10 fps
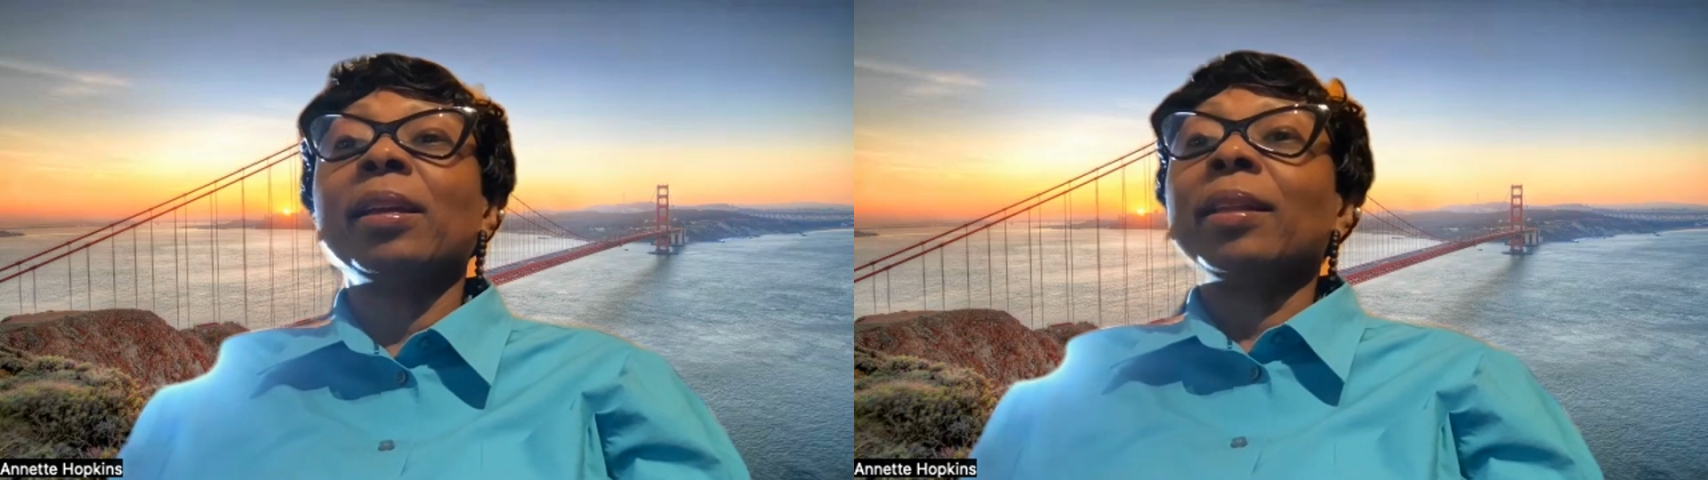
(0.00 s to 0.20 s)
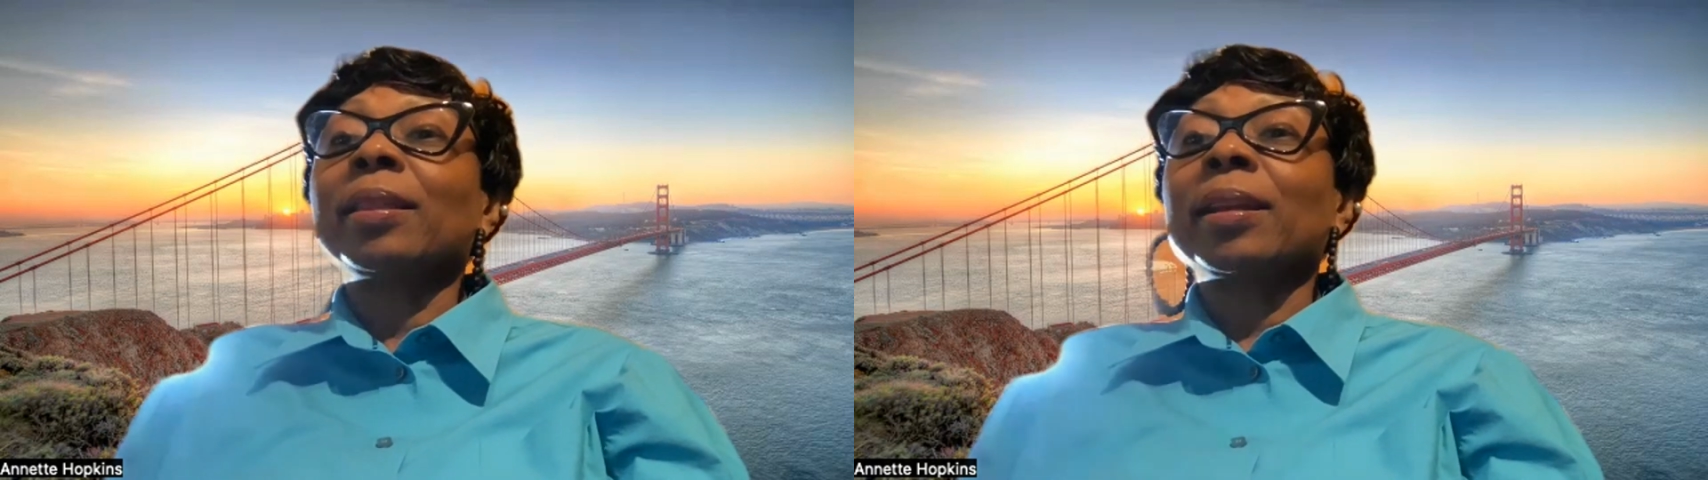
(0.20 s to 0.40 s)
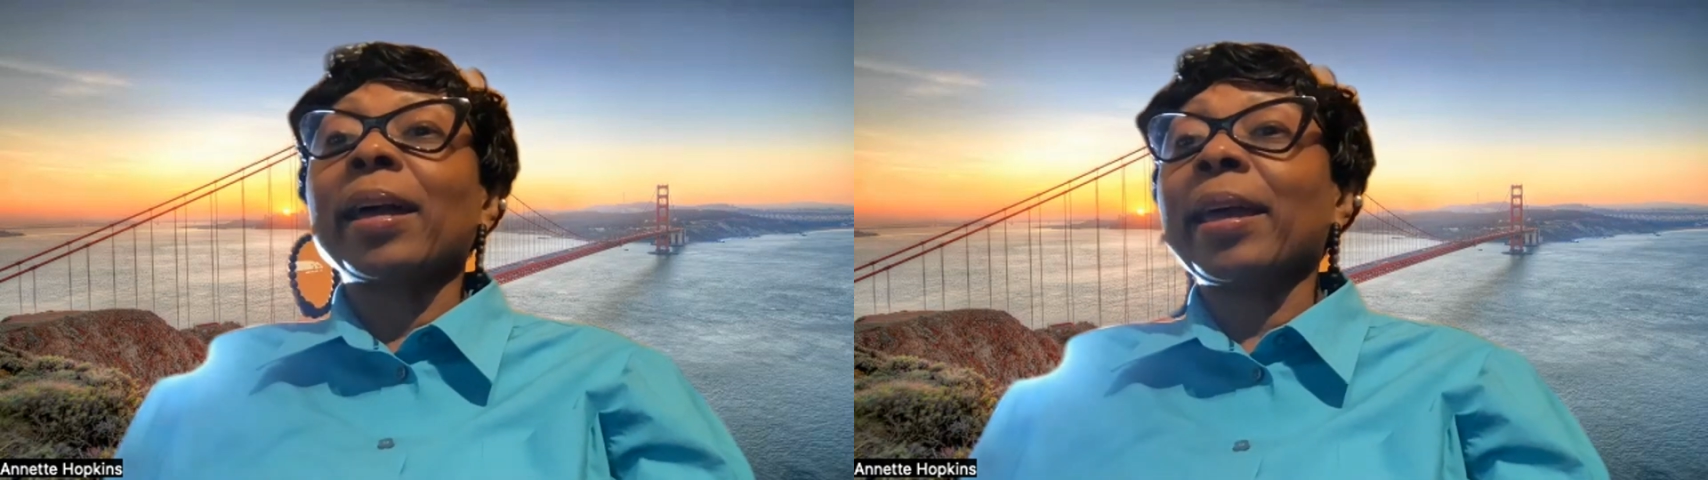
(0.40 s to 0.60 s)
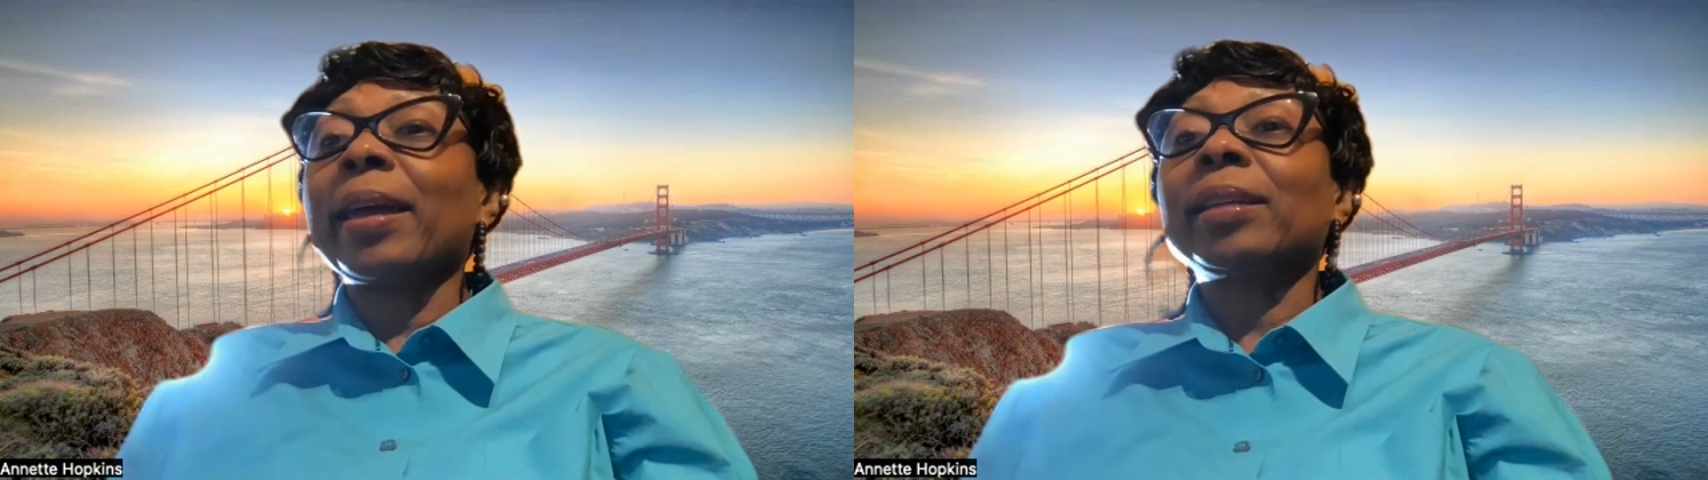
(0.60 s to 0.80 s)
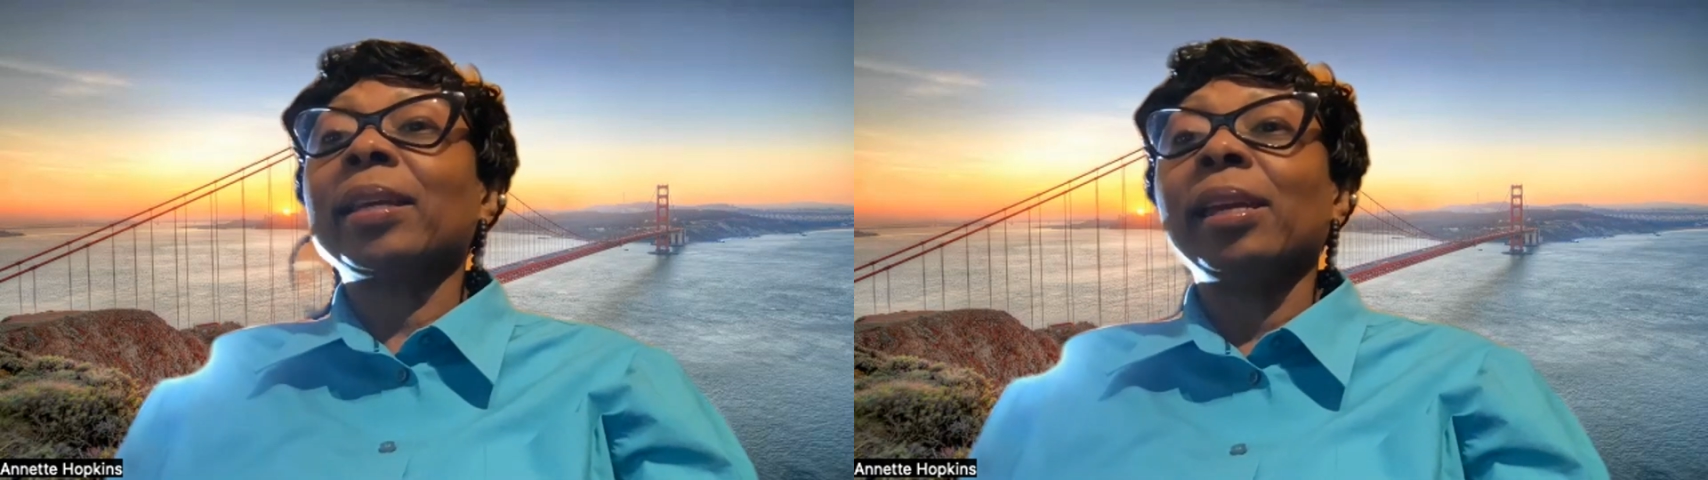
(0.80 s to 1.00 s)
that I
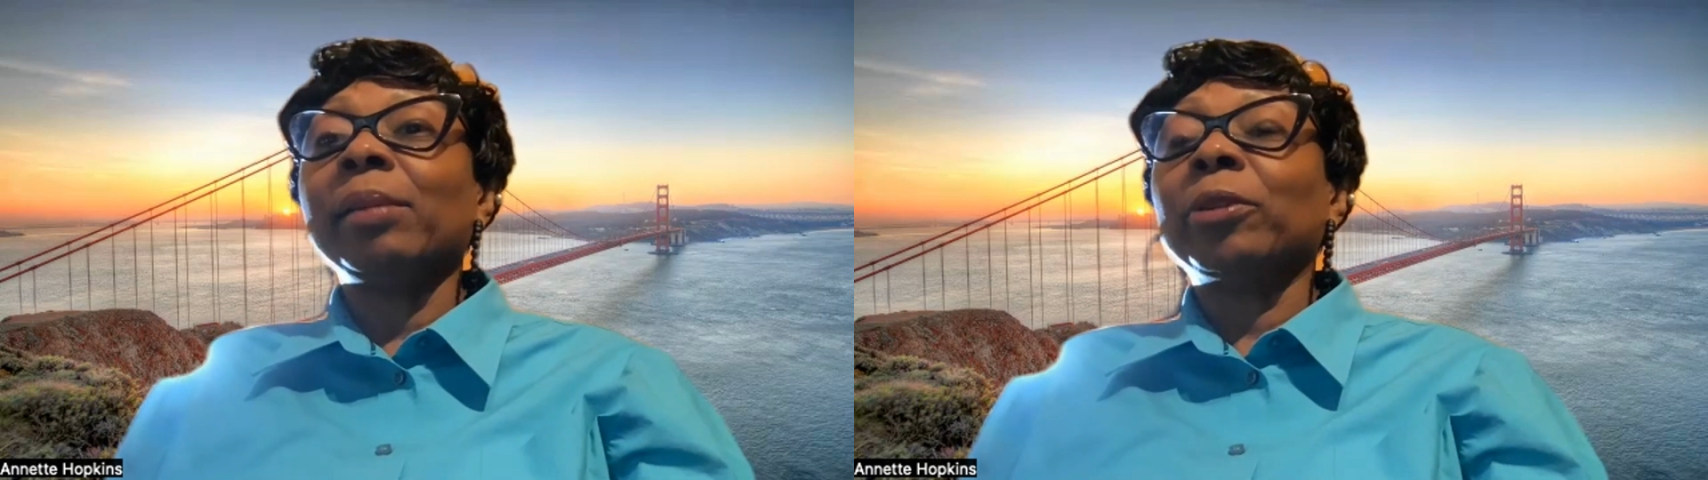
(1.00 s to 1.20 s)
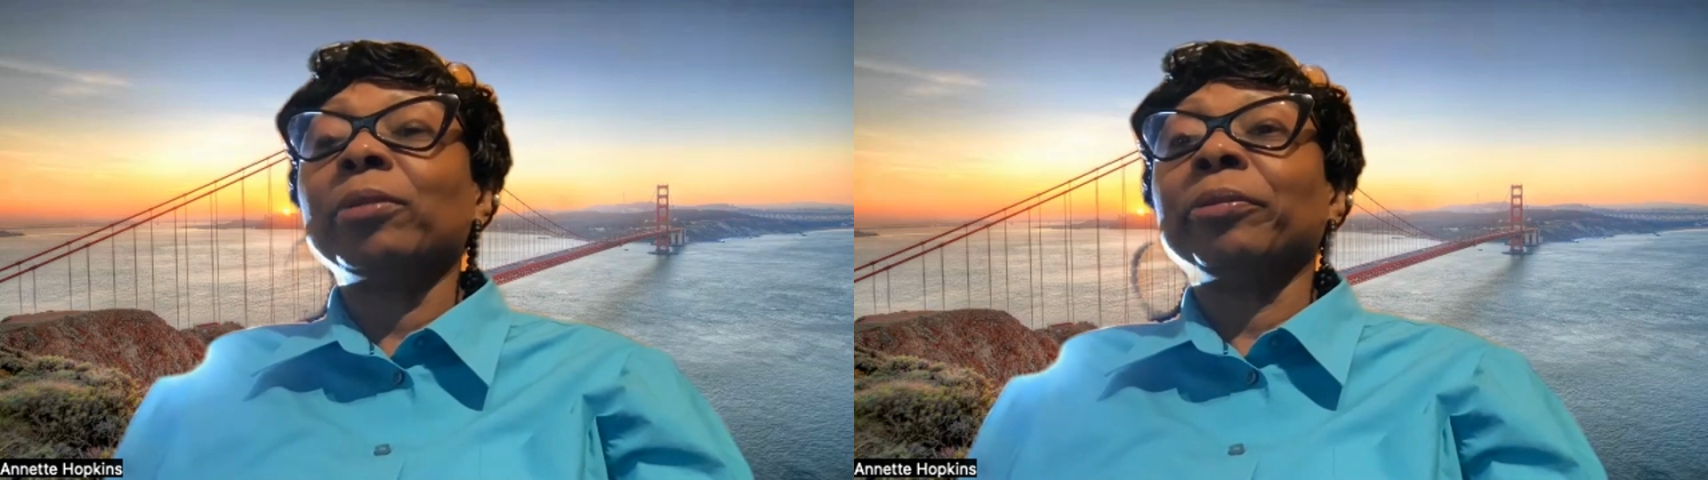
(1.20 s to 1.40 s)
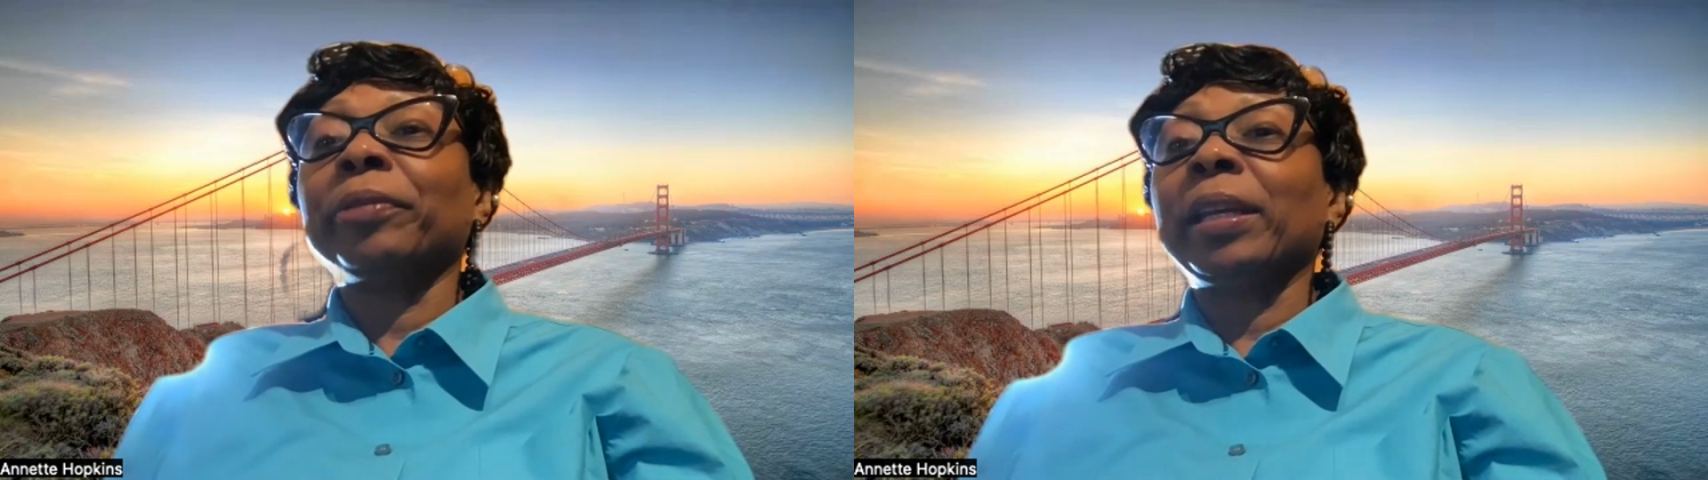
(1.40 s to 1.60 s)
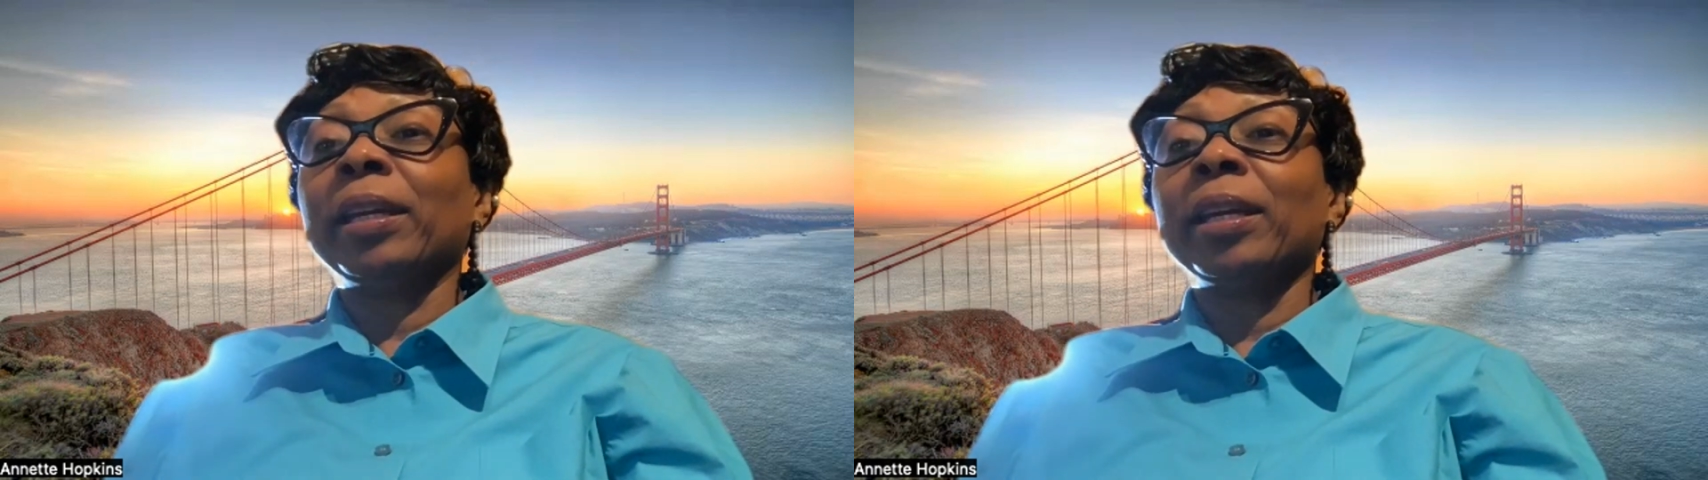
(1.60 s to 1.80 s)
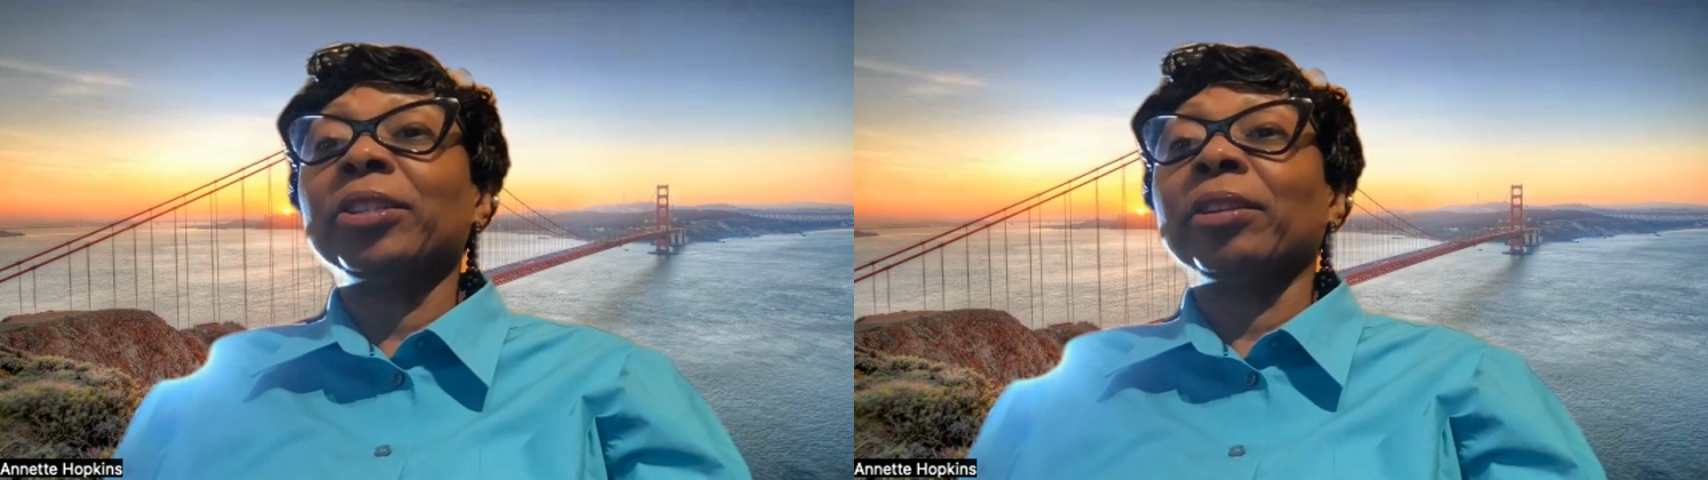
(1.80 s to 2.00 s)
had chemo and radiation,